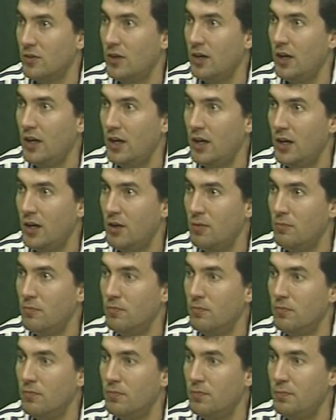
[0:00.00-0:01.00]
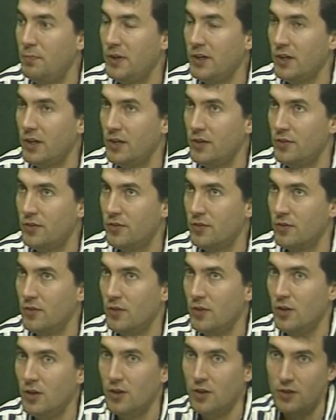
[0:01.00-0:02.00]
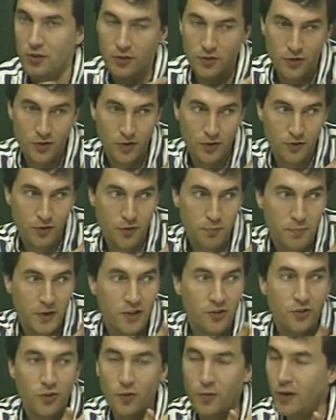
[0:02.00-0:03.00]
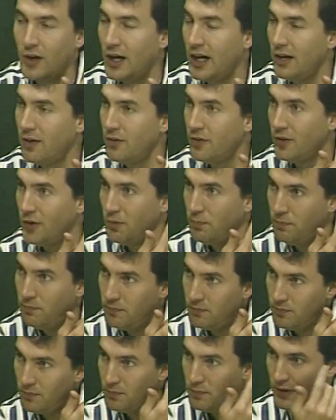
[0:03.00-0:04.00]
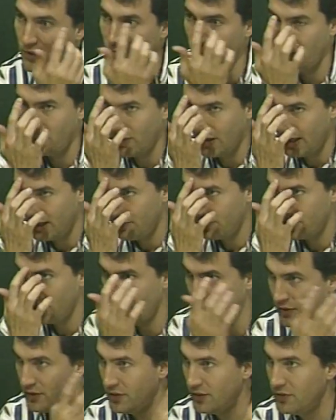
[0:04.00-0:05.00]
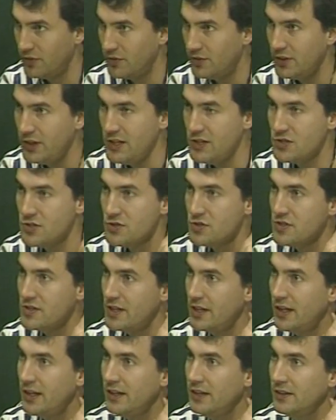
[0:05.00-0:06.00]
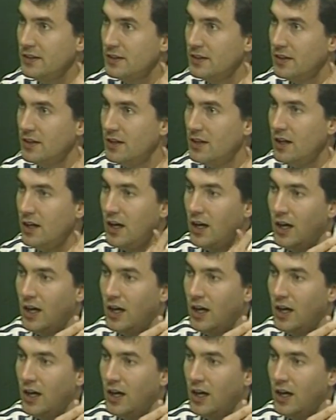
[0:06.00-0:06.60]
Um, because you know, the picture where I the picture where I showed the teachers sitting mm-hmm.